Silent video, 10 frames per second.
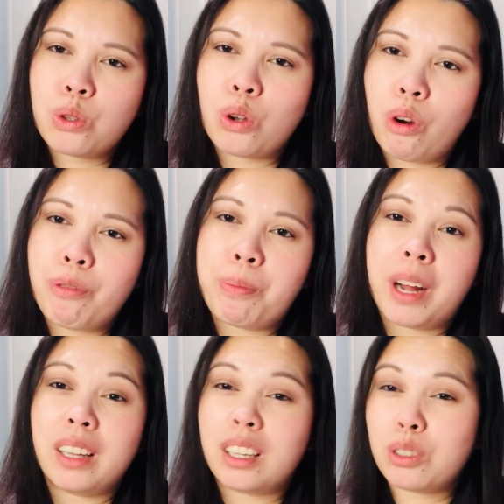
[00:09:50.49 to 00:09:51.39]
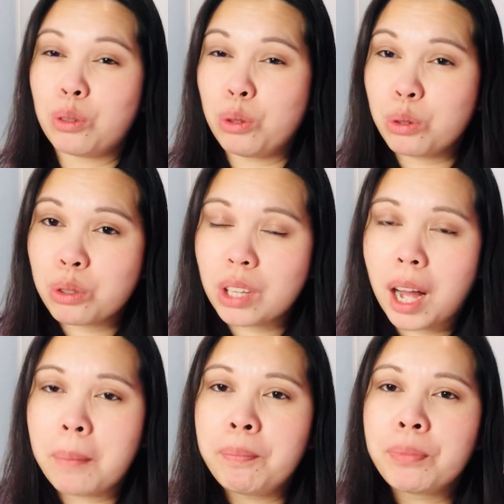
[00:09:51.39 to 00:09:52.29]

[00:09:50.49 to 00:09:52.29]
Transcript: of products to use up.